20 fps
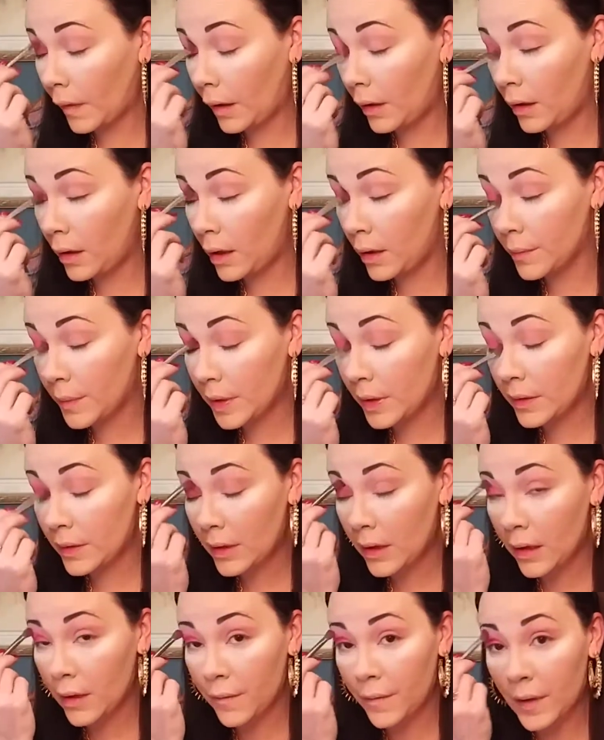Oh, I'm so
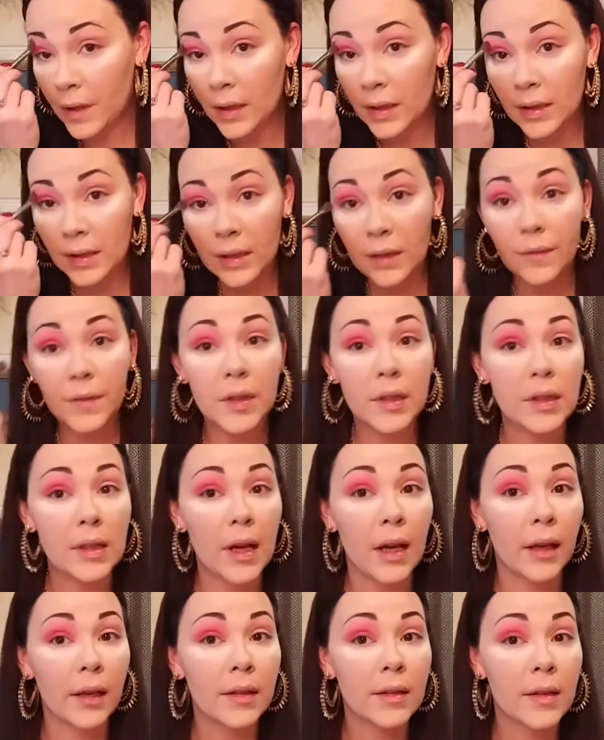sorry for the sniffles,
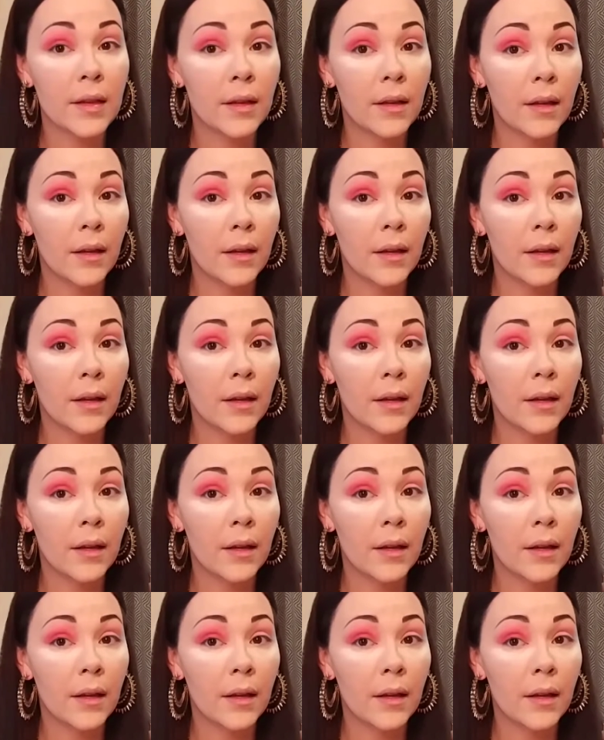guys.